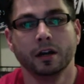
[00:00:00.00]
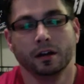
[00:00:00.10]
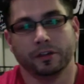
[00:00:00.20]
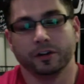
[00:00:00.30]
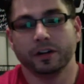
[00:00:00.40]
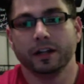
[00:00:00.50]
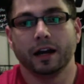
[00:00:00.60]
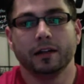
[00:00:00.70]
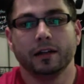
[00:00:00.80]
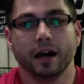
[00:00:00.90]

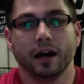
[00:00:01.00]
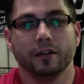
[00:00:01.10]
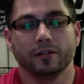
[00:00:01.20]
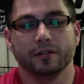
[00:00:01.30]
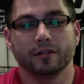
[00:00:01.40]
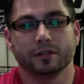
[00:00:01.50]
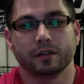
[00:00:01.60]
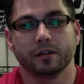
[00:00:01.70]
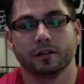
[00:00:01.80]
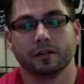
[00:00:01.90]
$39
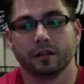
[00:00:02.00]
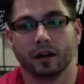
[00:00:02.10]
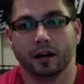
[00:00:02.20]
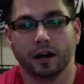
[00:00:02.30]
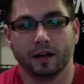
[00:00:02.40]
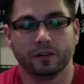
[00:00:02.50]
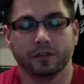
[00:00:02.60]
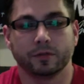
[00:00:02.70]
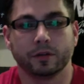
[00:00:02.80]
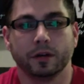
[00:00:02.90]
every
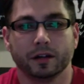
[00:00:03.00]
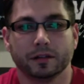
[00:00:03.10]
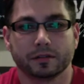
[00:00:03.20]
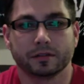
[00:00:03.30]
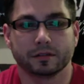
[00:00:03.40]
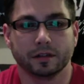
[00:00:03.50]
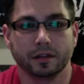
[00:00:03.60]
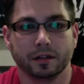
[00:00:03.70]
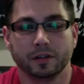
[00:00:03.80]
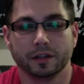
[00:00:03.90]
3 months,
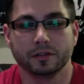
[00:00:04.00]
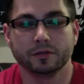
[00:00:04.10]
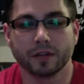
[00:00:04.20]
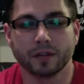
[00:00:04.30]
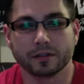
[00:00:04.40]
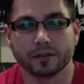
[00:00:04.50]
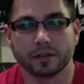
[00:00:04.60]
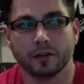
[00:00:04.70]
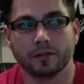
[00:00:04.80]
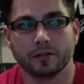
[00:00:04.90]
and you get
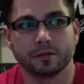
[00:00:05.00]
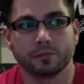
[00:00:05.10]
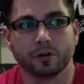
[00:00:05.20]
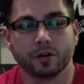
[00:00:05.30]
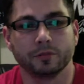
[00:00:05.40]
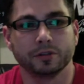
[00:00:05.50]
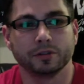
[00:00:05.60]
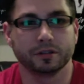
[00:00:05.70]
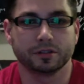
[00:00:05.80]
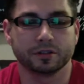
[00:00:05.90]
$2,000 in programs you
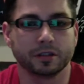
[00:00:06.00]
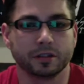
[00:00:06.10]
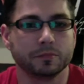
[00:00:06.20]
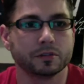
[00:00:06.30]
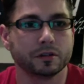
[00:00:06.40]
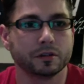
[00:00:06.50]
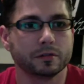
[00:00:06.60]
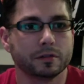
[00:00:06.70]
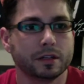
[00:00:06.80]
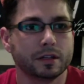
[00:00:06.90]
can stream. So
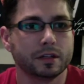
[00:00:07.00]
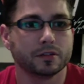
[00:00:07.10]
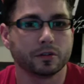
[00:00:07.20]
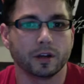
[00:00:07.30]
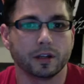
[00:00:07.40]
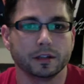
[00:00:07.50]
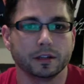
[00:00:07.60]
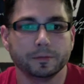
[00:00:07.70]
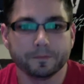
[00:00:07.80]
it's a great deal.